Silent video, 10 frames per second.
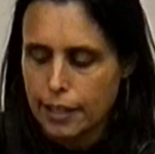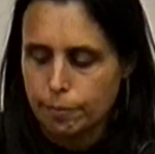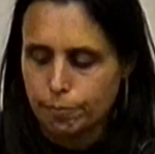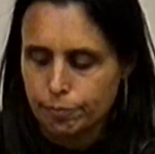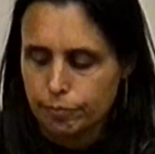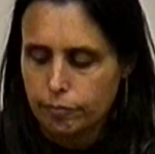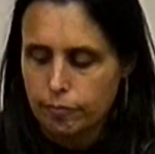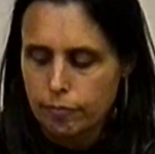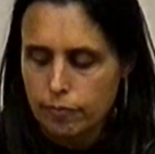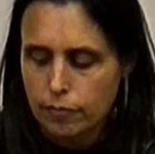Um,
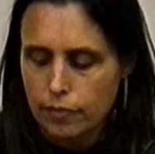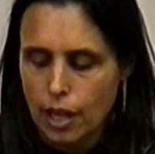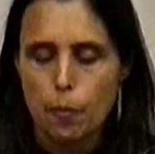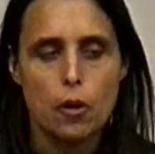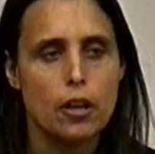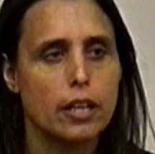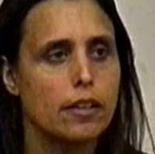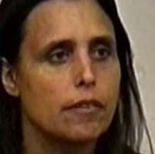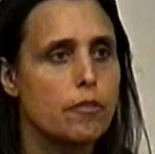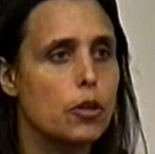I
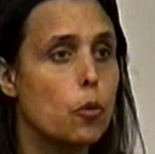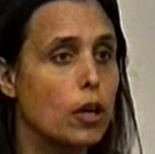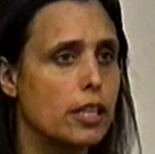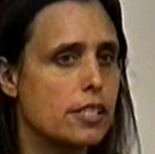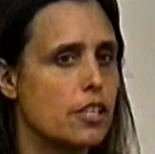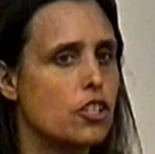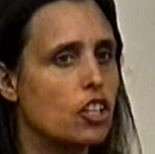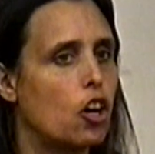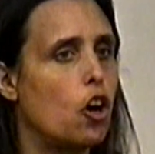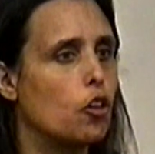work for an
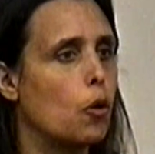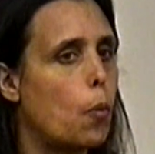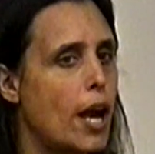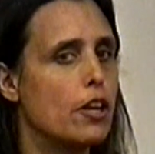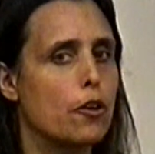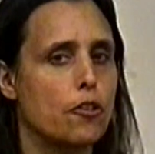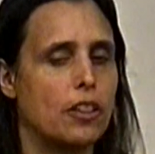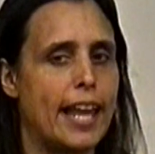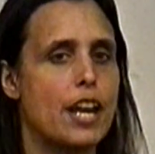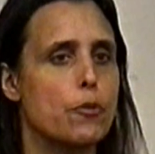organization called the White
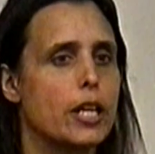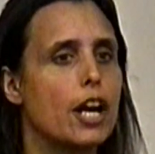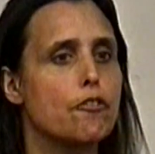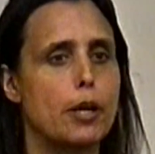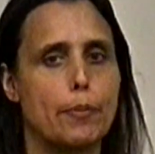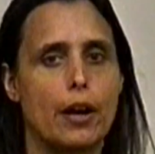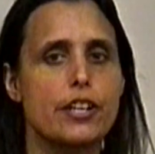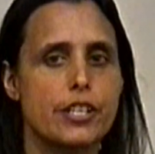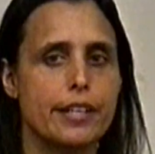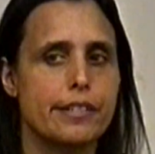Earth Land Recovery
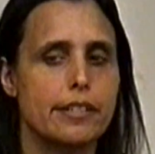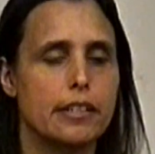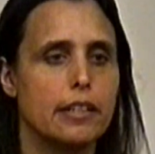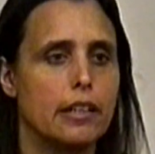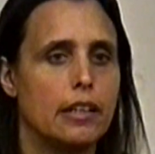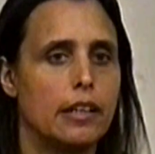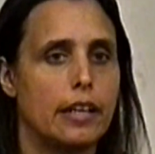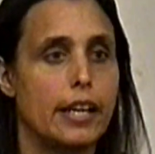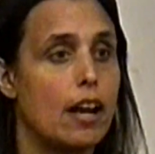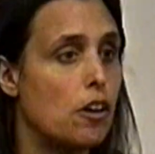Project,
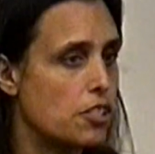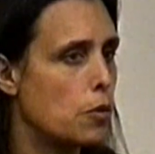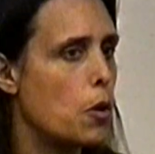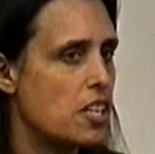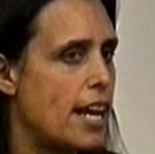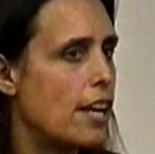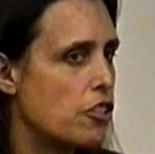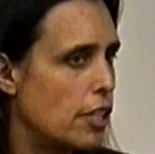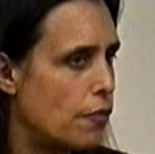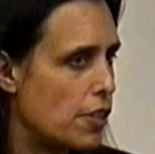and I also work
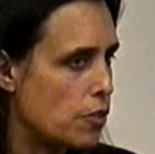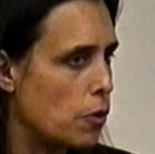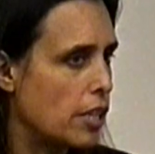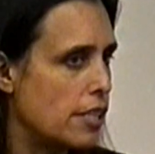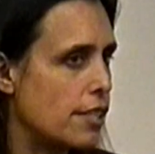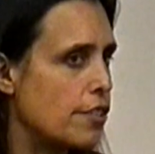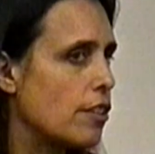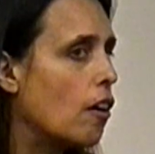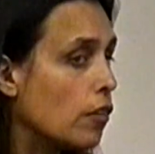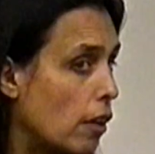nationally for this
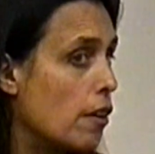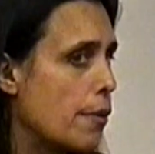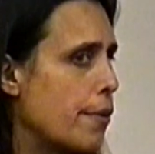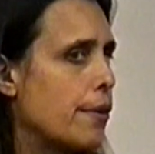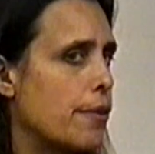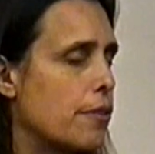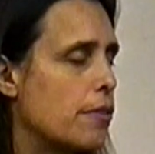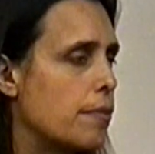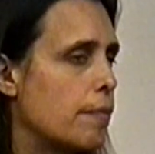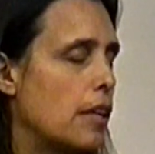organization called Honor the
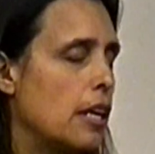Earth.